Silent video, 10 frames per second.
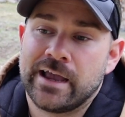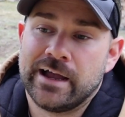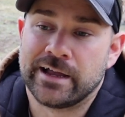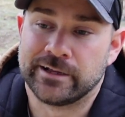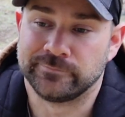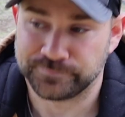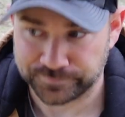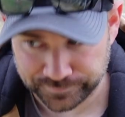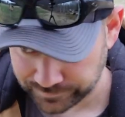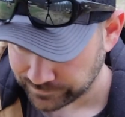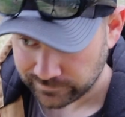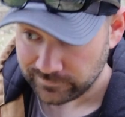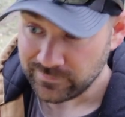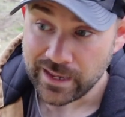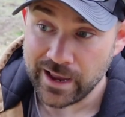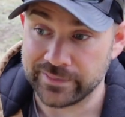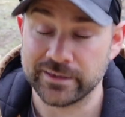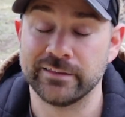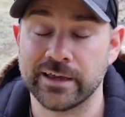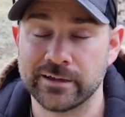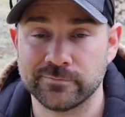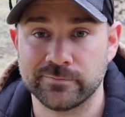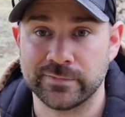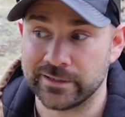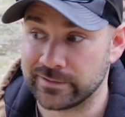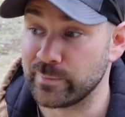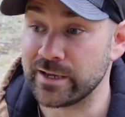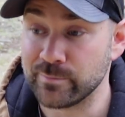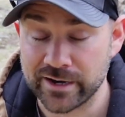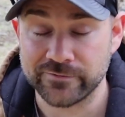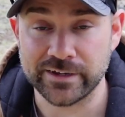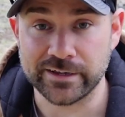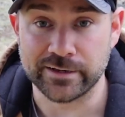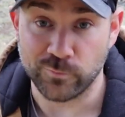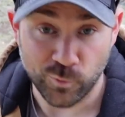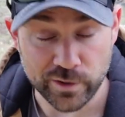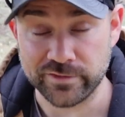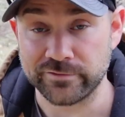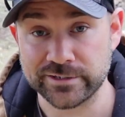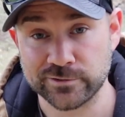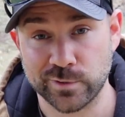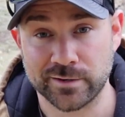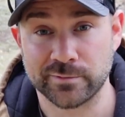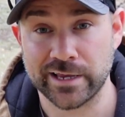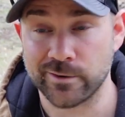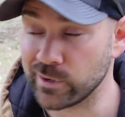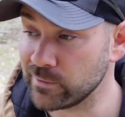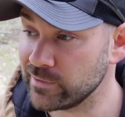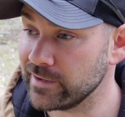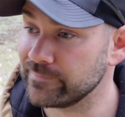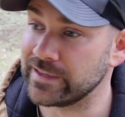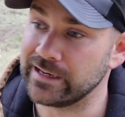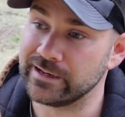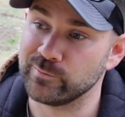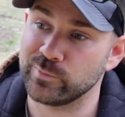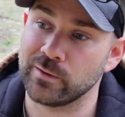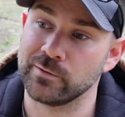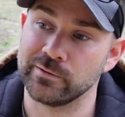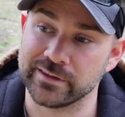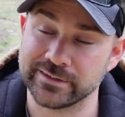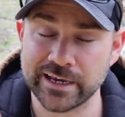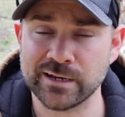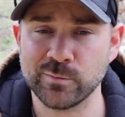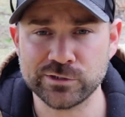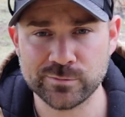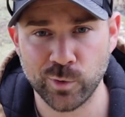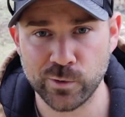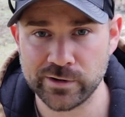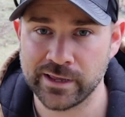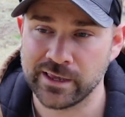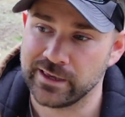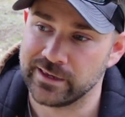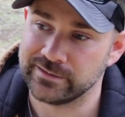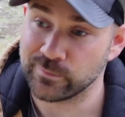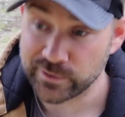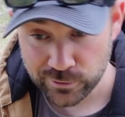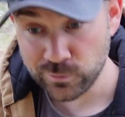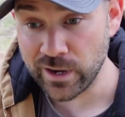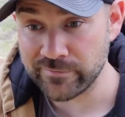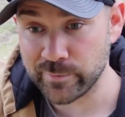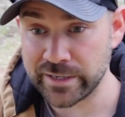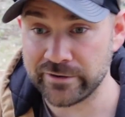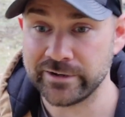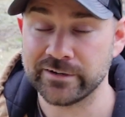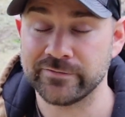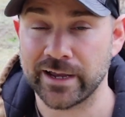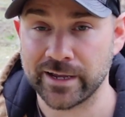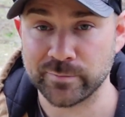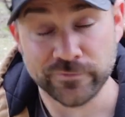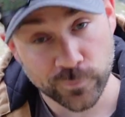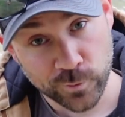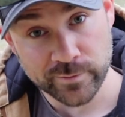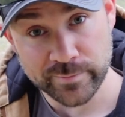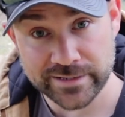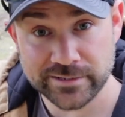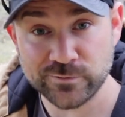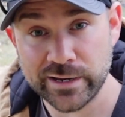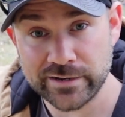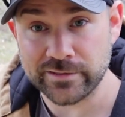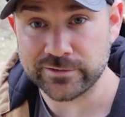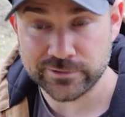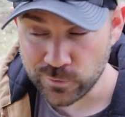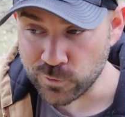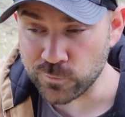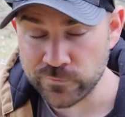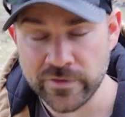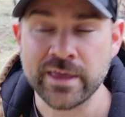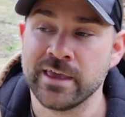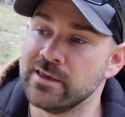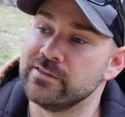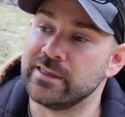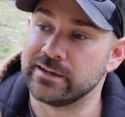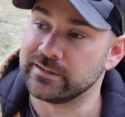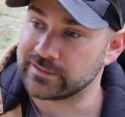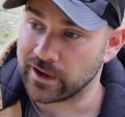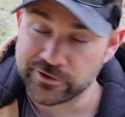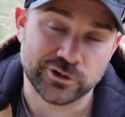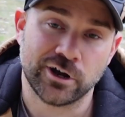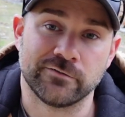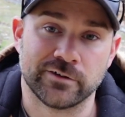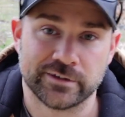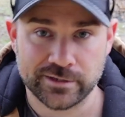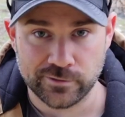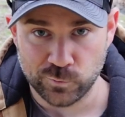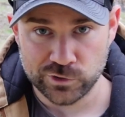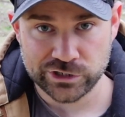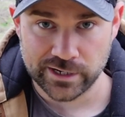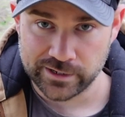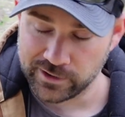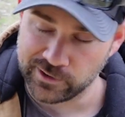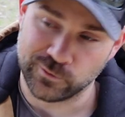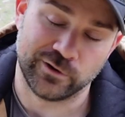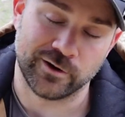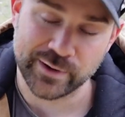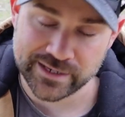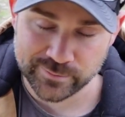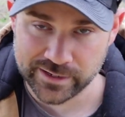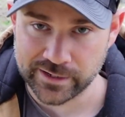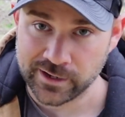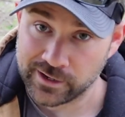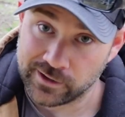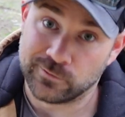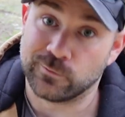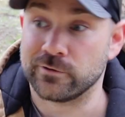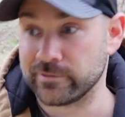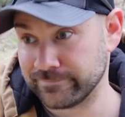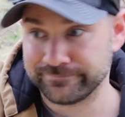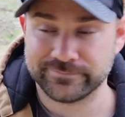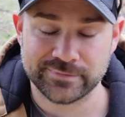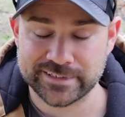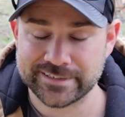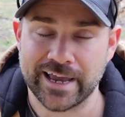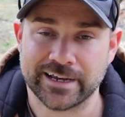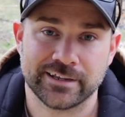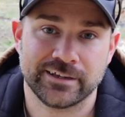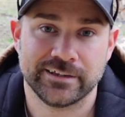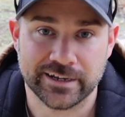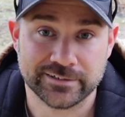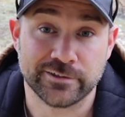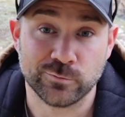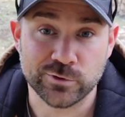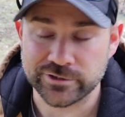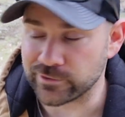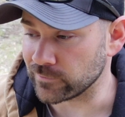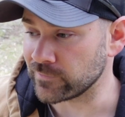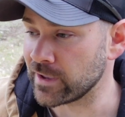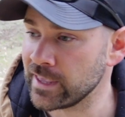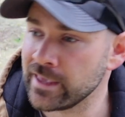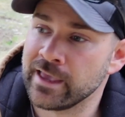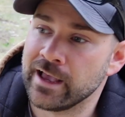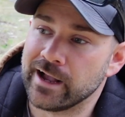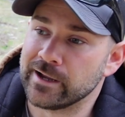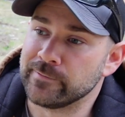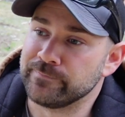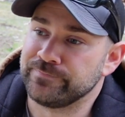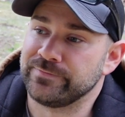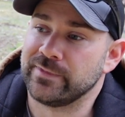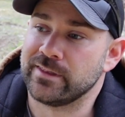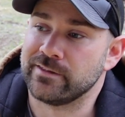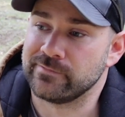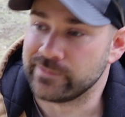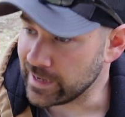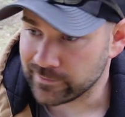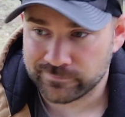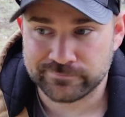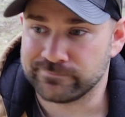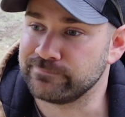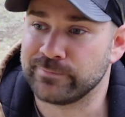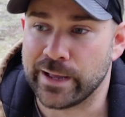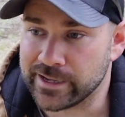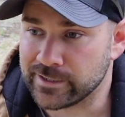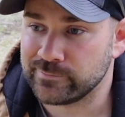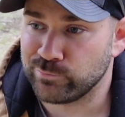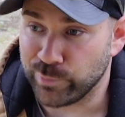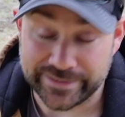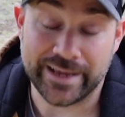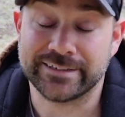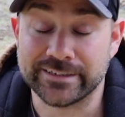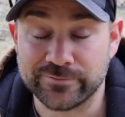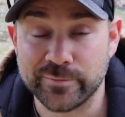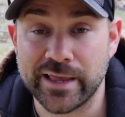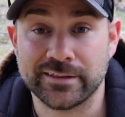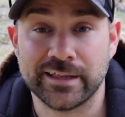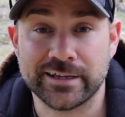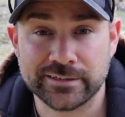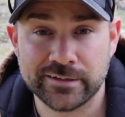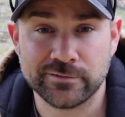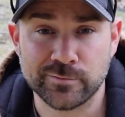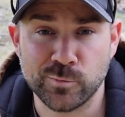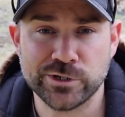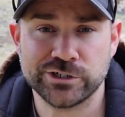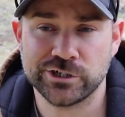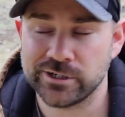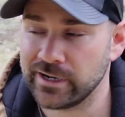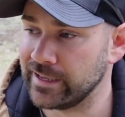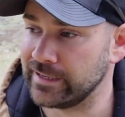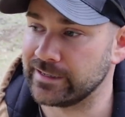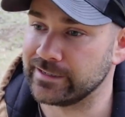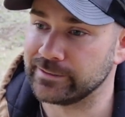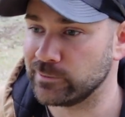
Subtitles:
I think that is a big benefit and one of the reasons we're able to get away with it. And probably the second most important is that we do have a period of time before it makes its way into the stove that it's undercover. It's in our woodshed or in our basement or stacked next to the wood stove. That protects it from that last level of moisture and